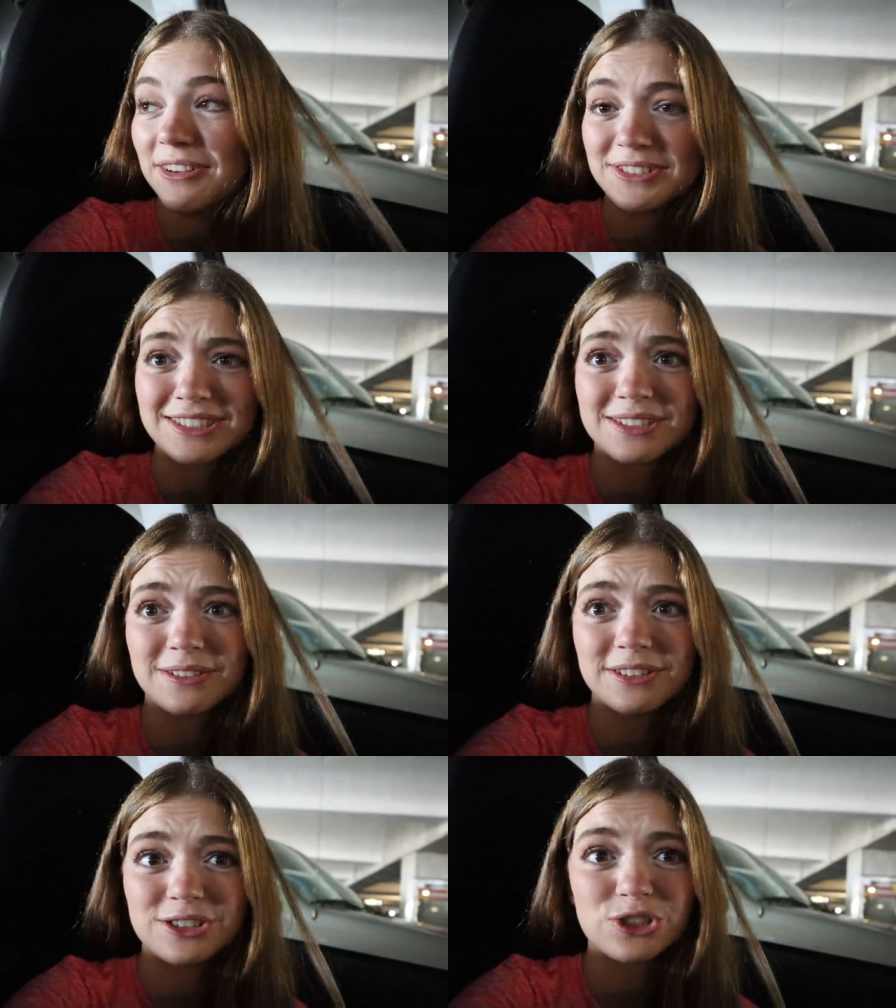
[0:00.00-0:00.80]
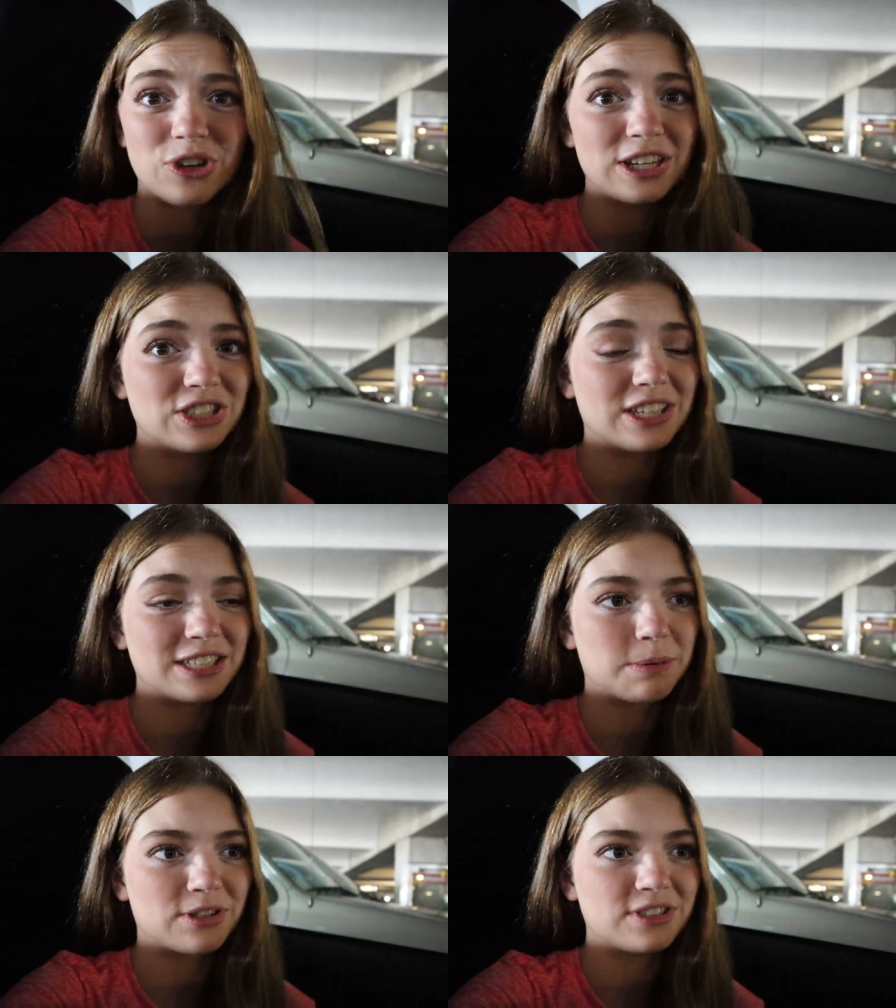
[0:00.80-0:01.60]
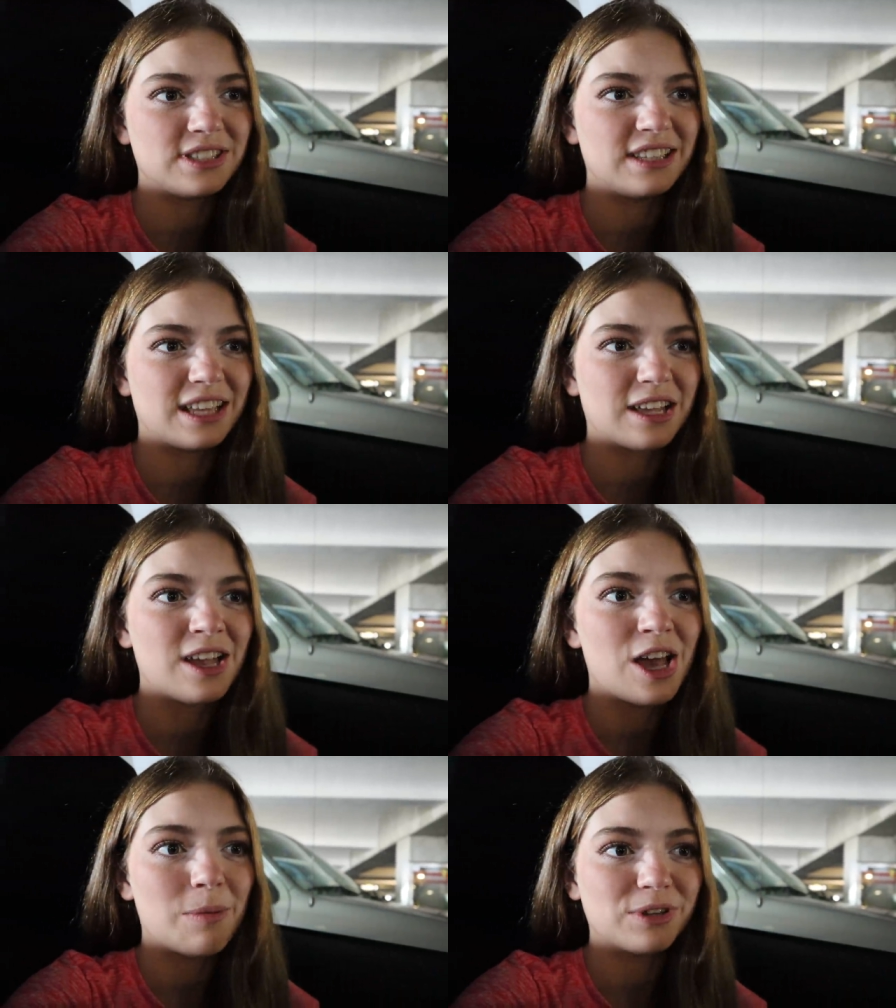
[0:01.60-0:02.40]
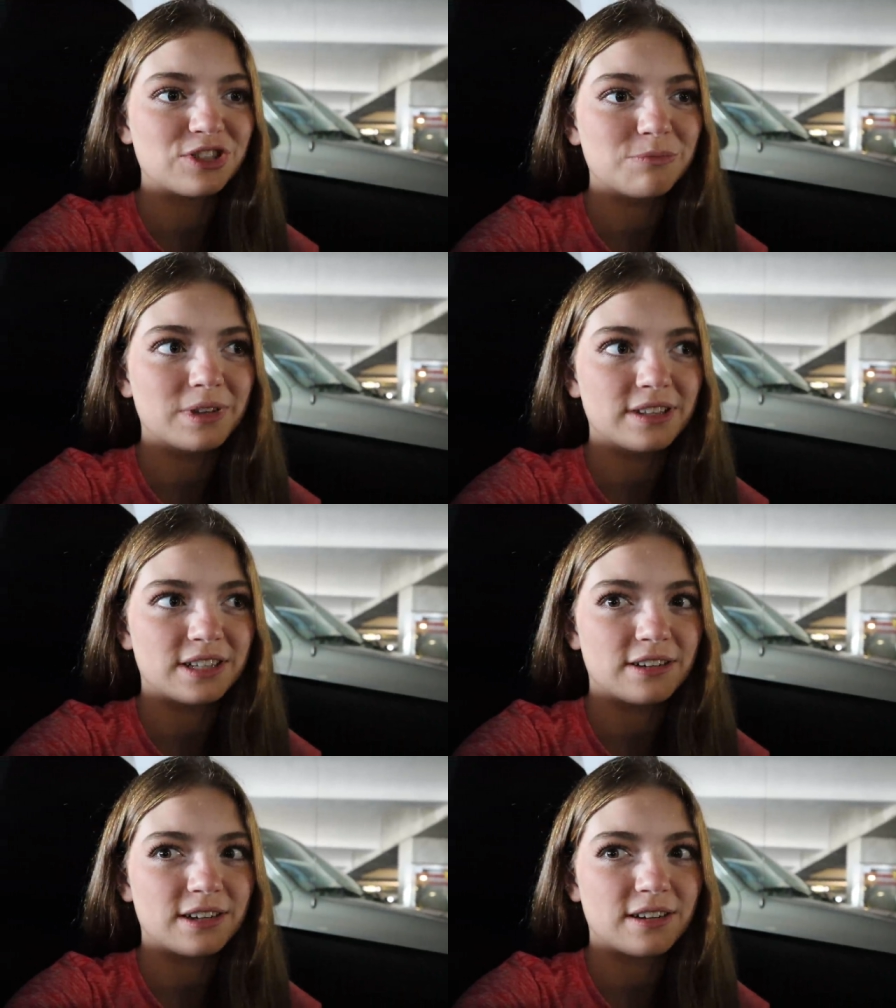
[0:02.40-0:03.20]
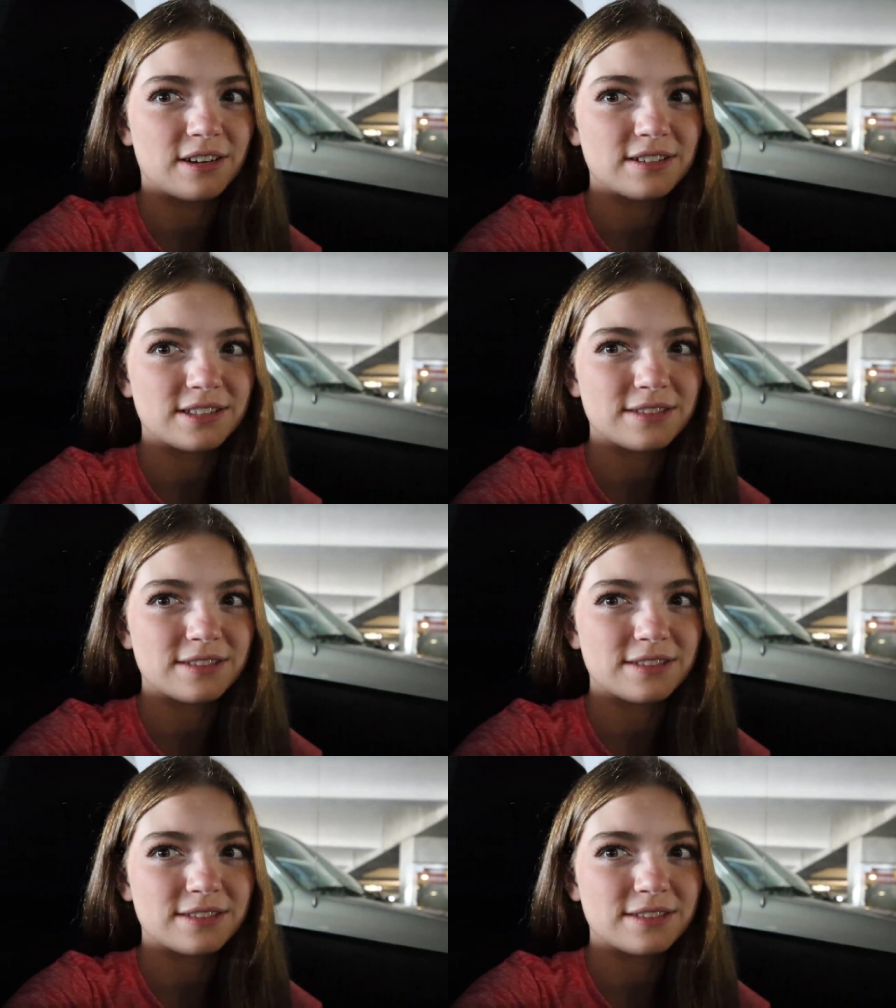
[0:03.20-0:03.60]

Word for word: It was just strange, especially seeing like a bunch of military cars.